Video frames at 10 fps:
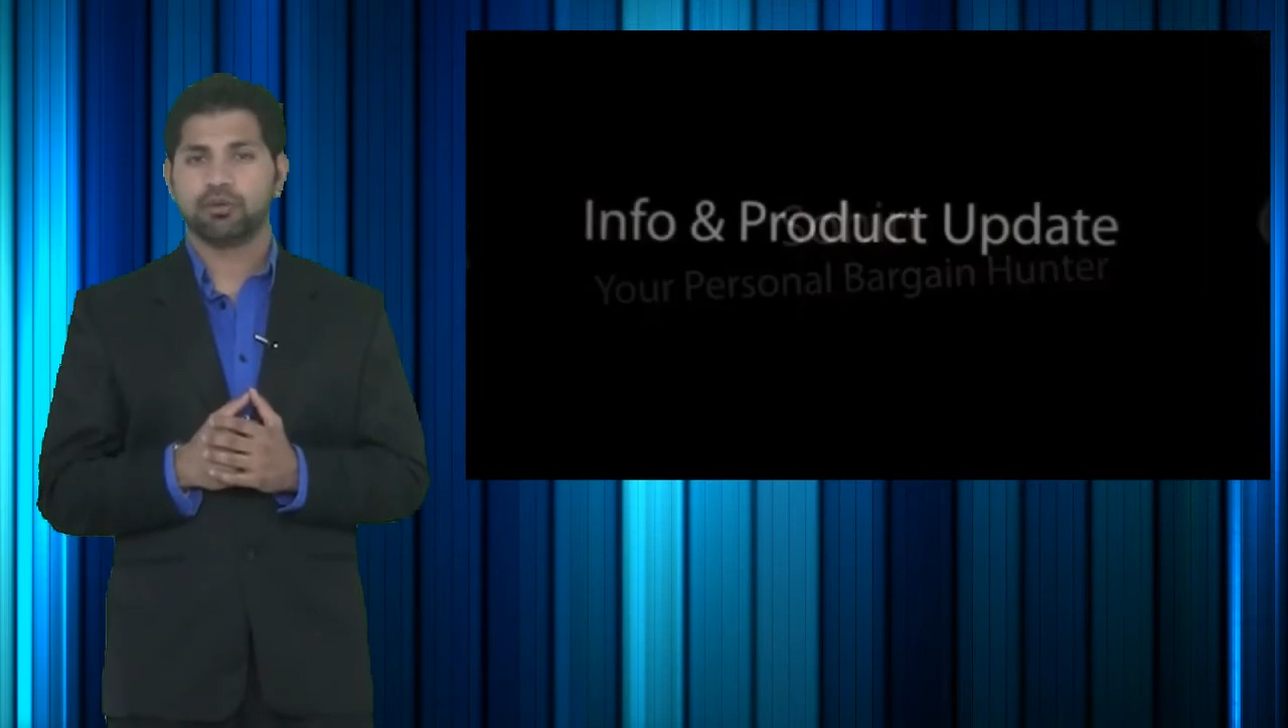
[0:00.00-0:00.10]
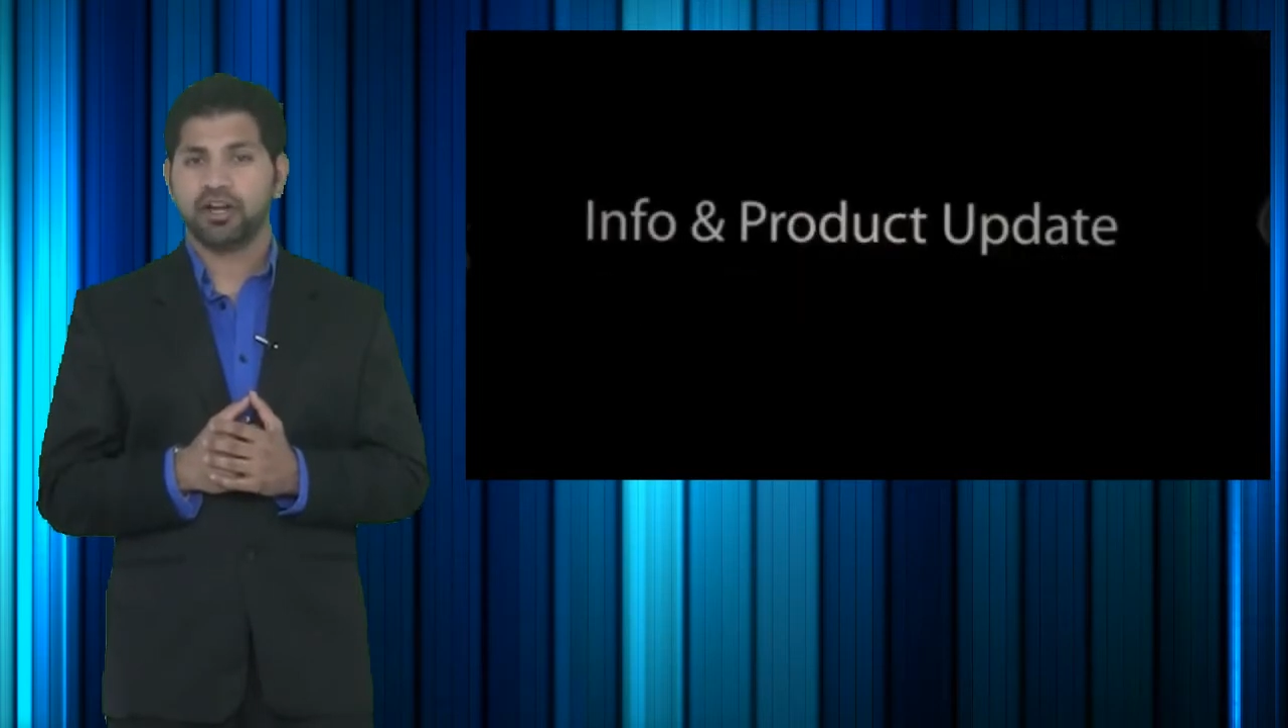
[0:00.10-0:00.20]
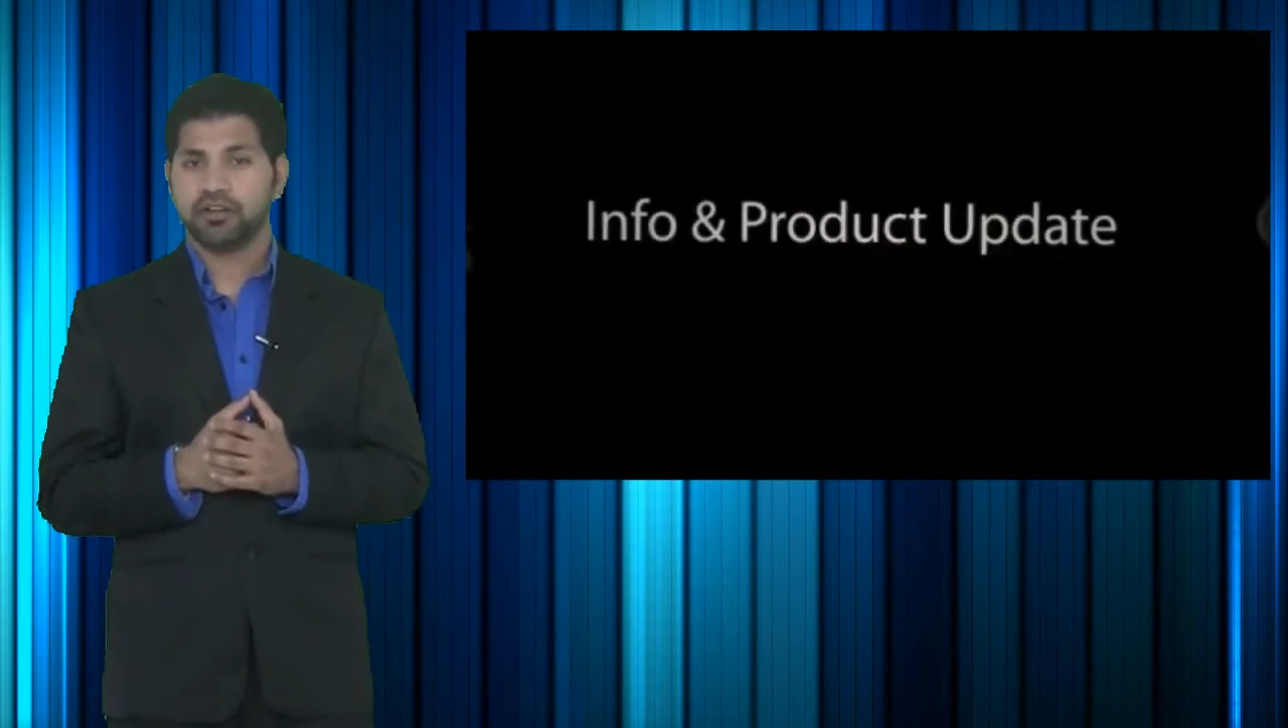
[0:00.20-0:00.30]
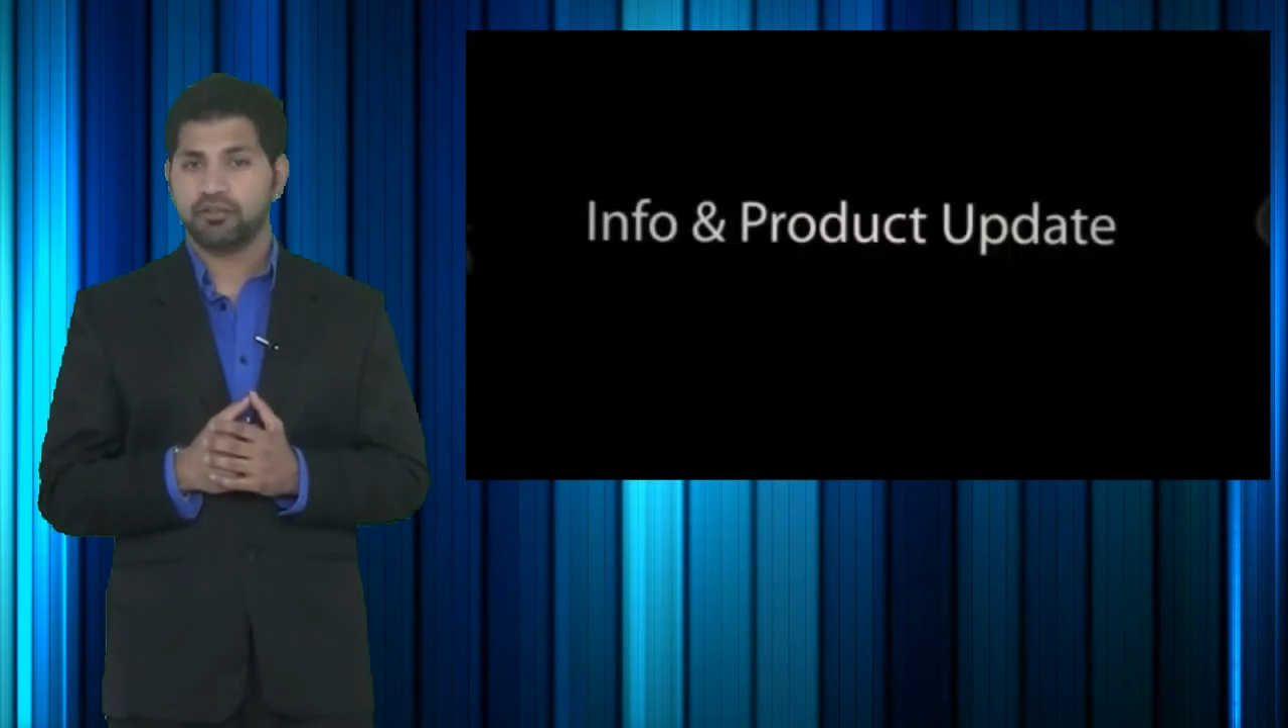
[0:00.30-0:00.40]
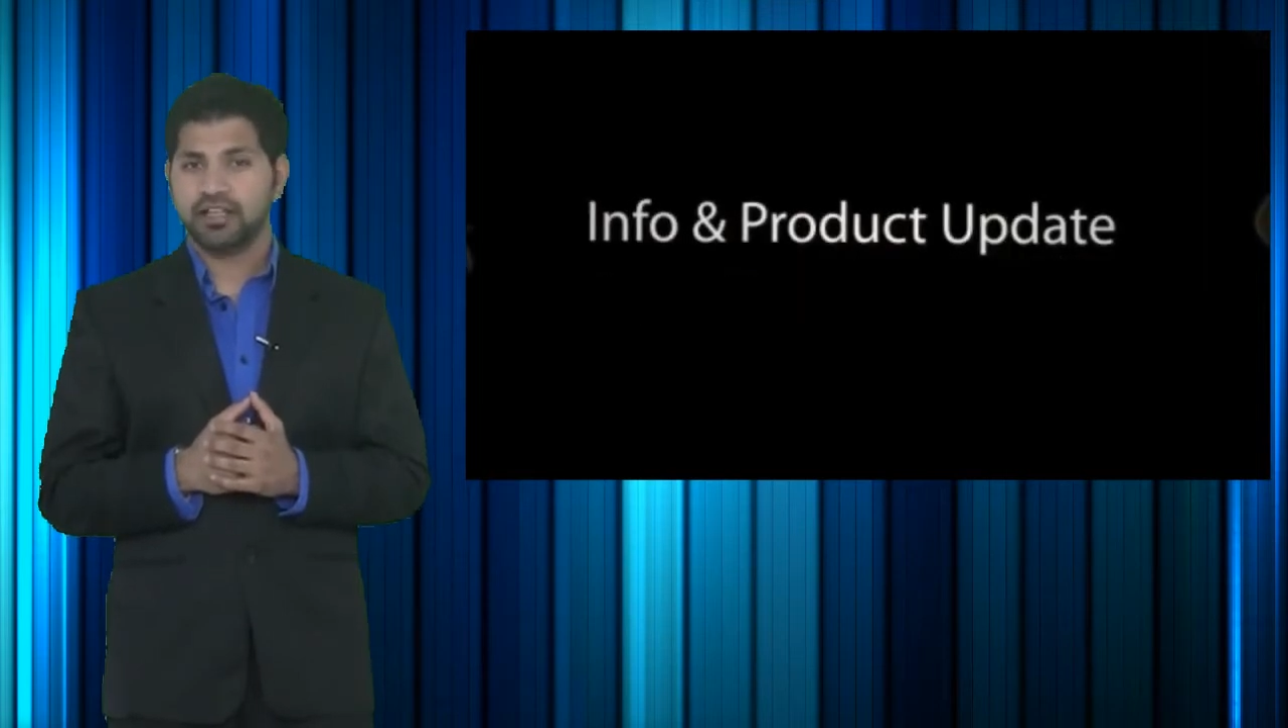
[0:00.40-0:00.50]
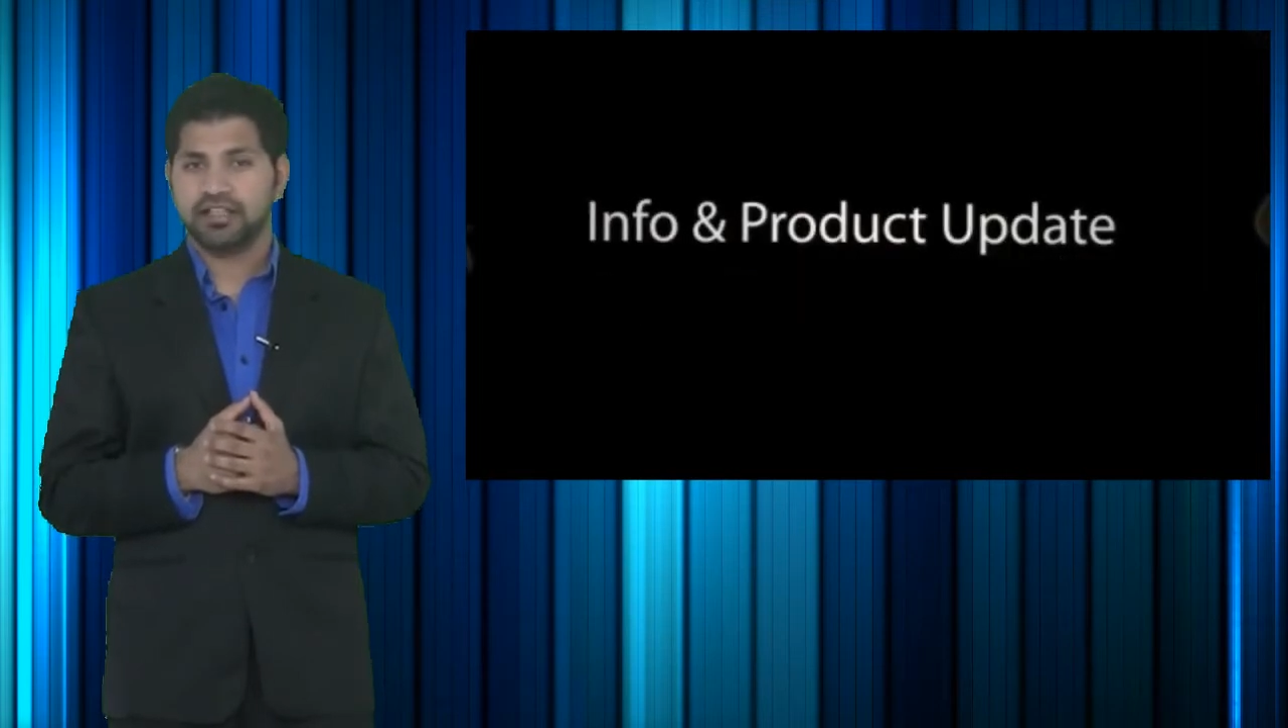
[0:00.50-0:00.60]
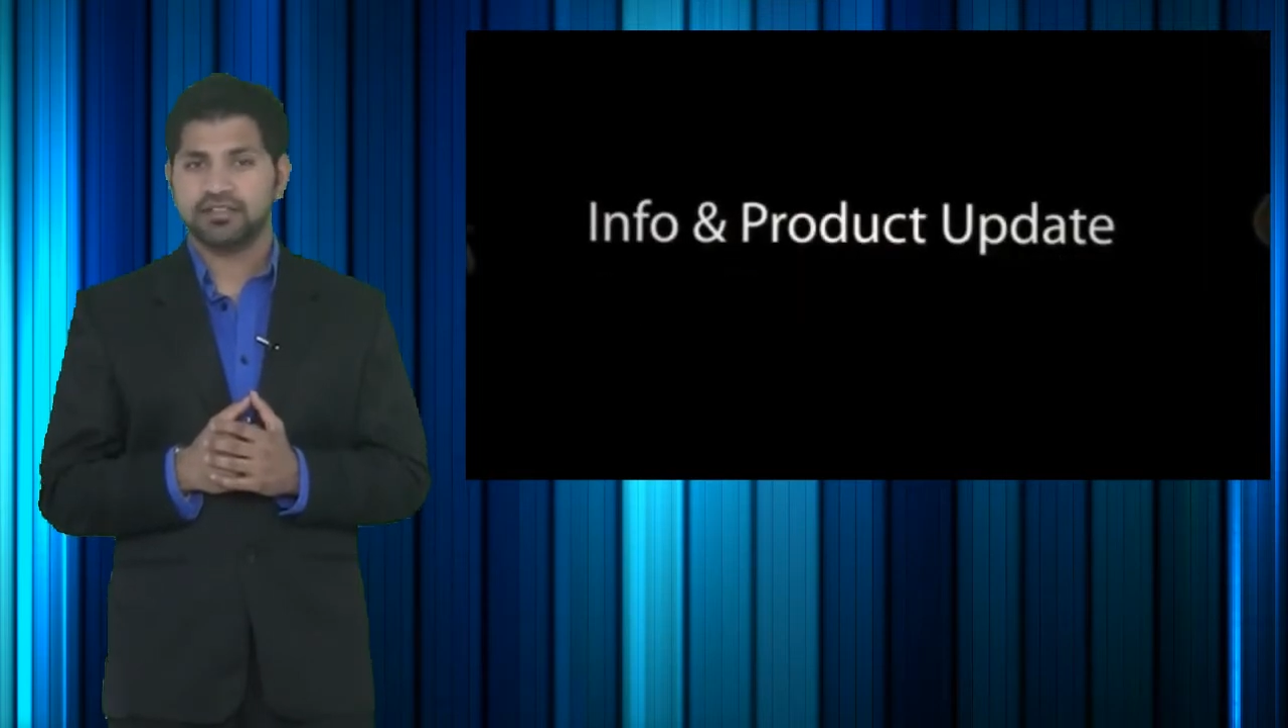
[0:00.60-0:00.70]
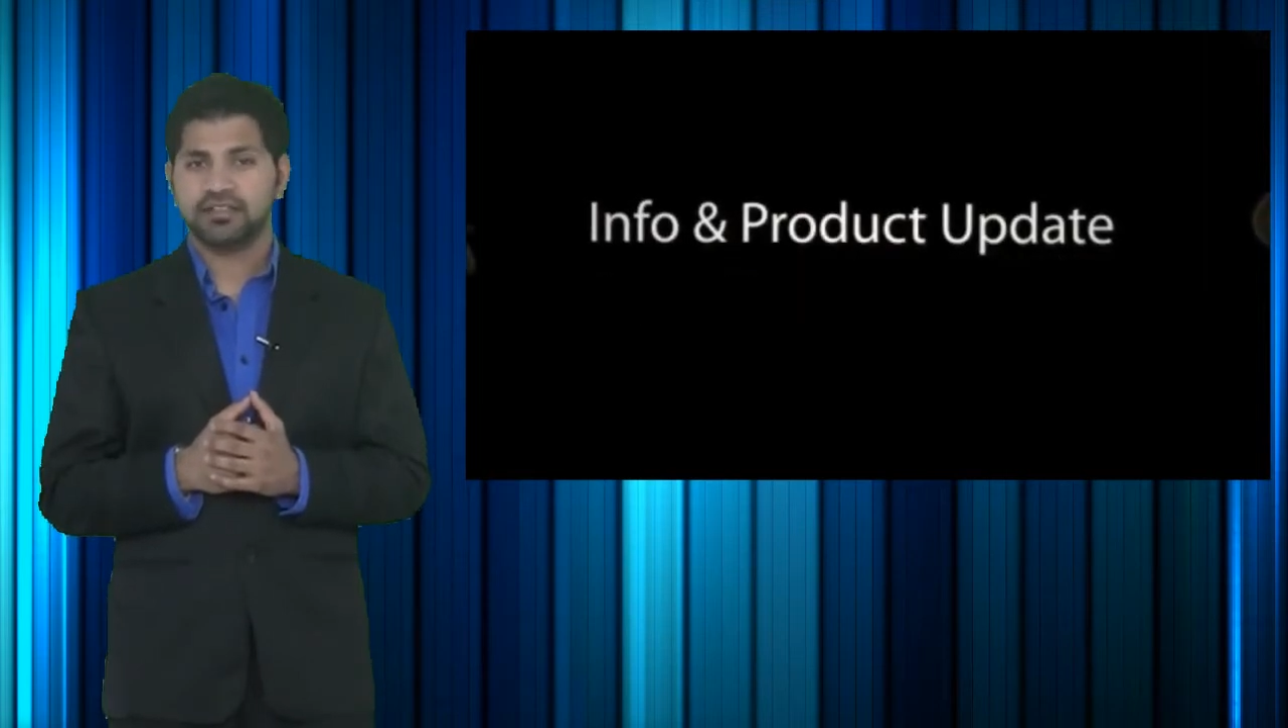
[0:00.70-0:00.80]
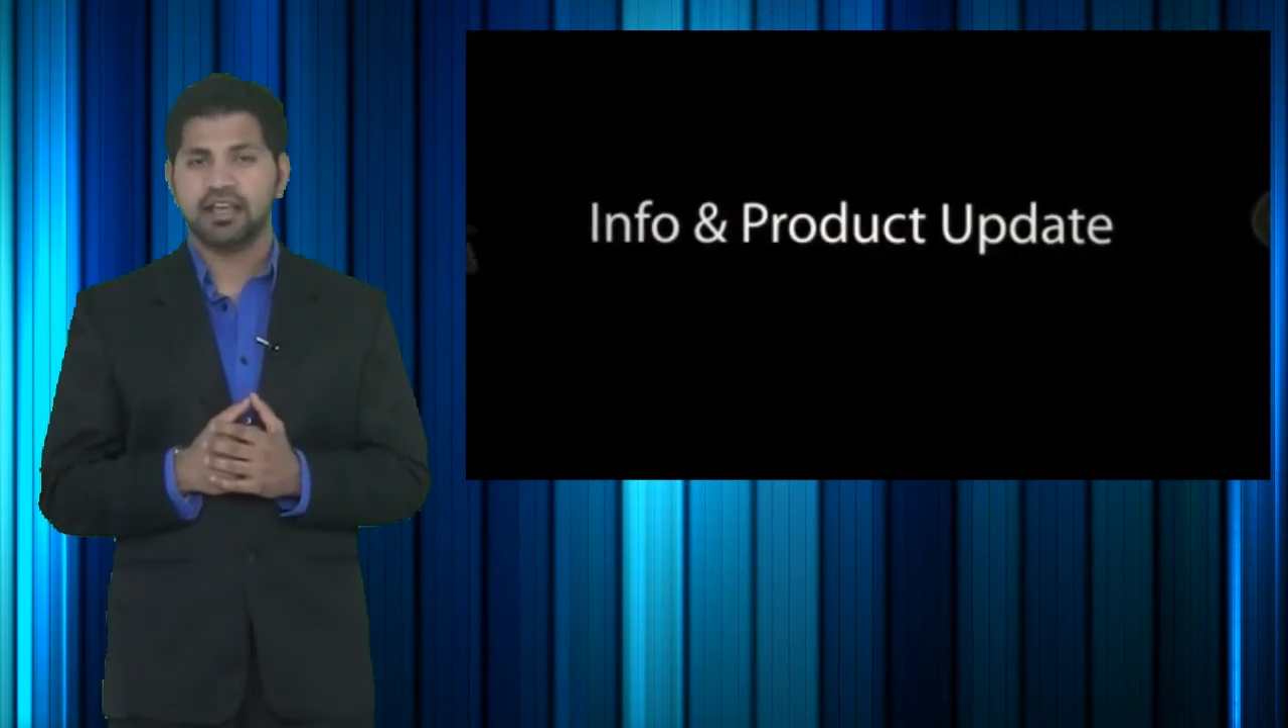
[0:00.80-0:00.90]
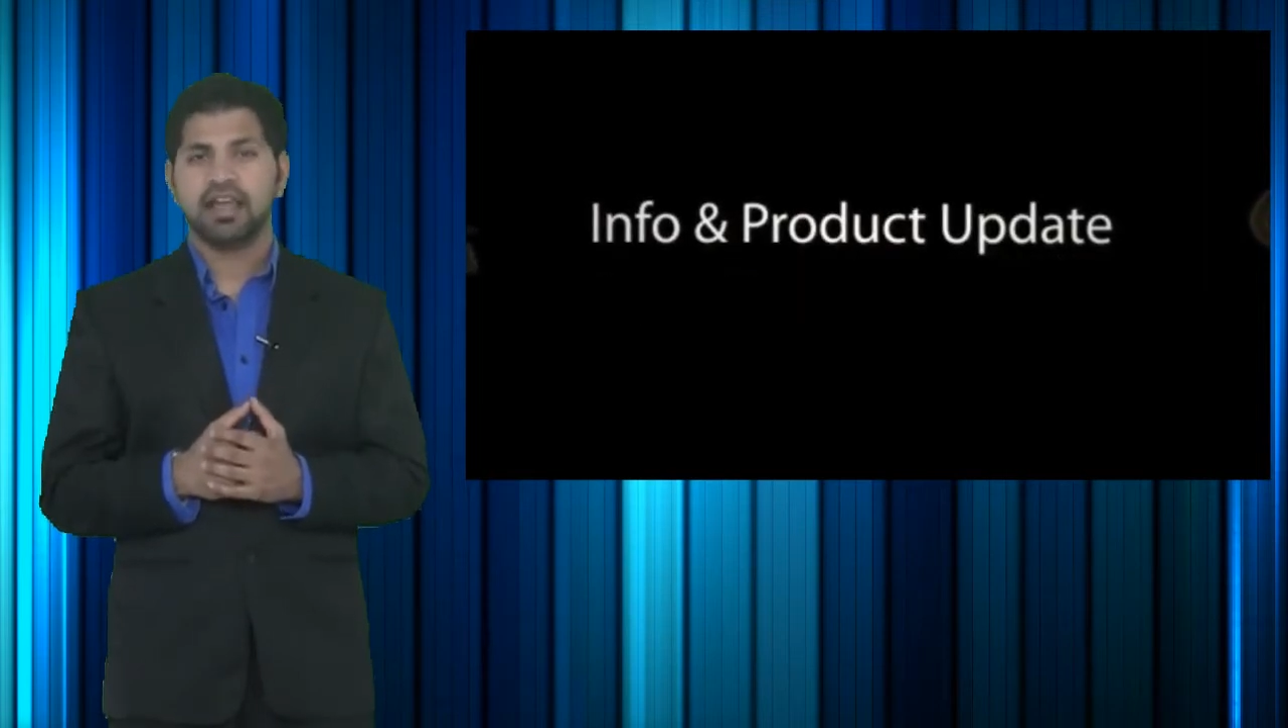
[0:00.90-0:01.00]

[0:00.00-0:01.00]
product release,